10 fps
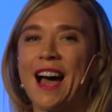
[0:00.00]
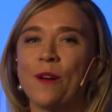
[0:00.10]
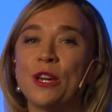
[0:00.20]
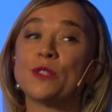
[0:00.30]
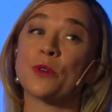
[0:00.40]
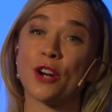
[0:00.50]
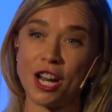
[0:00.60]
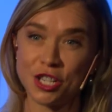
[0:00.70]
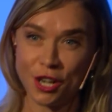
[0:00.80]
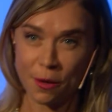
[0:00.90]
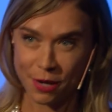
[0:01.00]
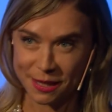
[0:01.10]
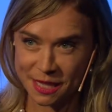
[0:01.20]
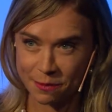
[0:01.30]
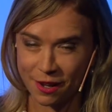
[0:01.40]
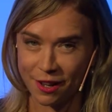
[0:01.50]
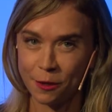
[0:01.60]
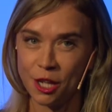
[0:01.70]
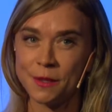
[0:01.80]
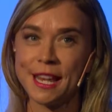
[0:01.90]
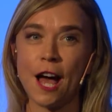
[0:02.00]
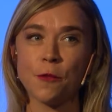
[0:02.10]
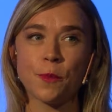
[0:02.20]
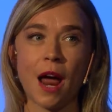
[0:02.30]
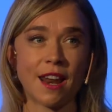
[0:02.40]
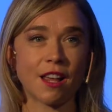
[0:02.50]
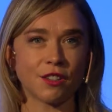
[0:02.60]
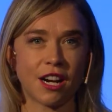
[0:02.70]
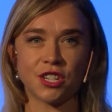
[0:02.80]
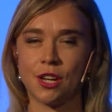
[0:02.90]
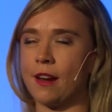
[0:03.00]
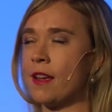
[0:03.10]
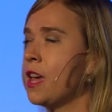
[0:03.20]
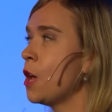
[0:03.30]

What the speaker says: We use precautionary principle. We use health product declaration.